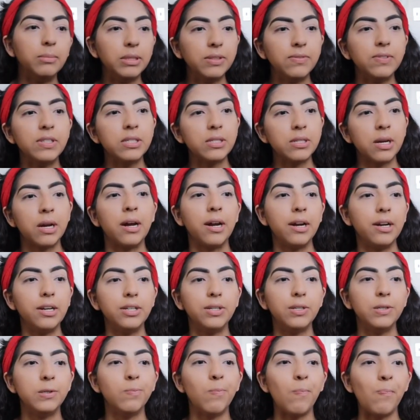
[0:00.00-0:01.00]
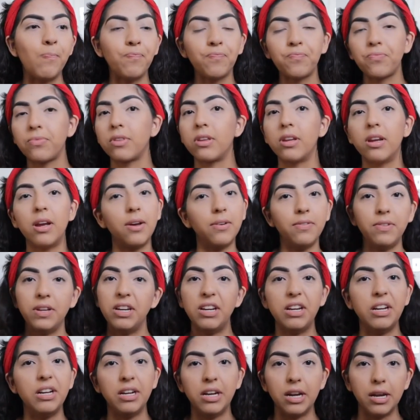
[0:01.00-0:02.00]
even tired of
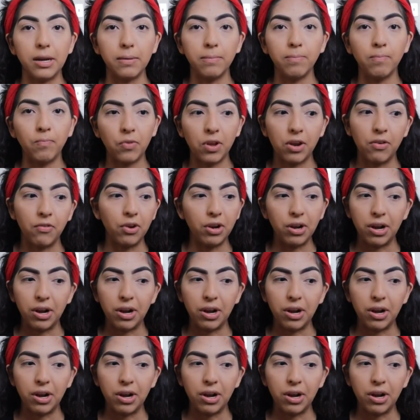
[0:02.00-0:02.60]
eating every